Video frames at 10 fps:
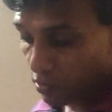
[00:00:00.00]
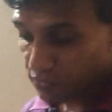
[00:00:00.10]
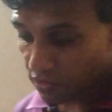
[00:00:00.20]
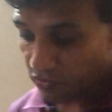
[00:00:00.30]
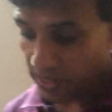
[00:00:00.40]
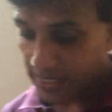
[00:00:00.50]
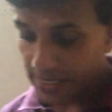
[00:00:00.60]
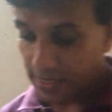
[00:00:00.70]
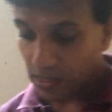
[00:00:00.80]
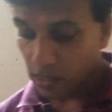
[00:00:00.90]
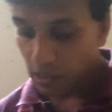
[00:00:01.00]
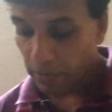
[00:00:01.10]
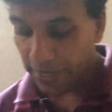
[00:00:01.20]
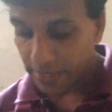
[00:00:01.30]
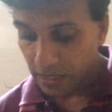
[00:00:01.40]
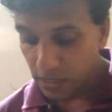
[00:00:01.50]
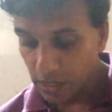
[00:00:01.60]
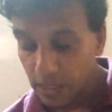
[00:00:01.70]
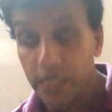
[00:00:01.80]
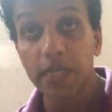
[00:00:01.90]
of the first term and
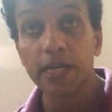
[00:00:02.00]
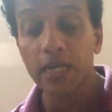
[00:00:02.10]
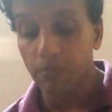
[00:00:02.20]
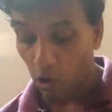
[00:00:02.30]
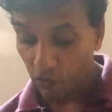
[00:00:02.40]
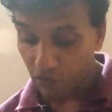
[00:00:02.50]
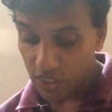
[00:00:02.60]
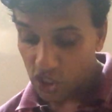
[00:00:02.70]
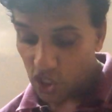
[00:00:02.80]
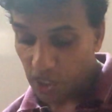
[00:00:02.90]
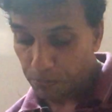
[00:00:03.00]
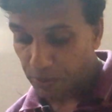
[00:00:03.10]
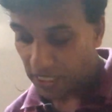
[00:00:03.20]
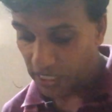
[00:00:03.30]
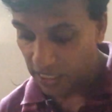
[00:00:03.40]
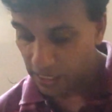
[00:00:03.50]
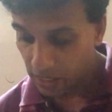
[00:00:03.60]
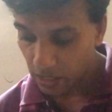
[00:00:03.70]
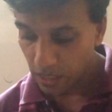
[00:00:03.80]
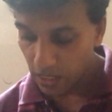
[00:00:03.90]
third term of a GP
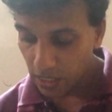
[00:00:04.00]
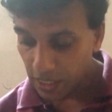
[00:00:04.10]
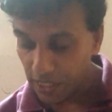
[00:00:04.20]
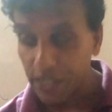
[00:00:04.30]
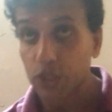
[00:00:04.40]
is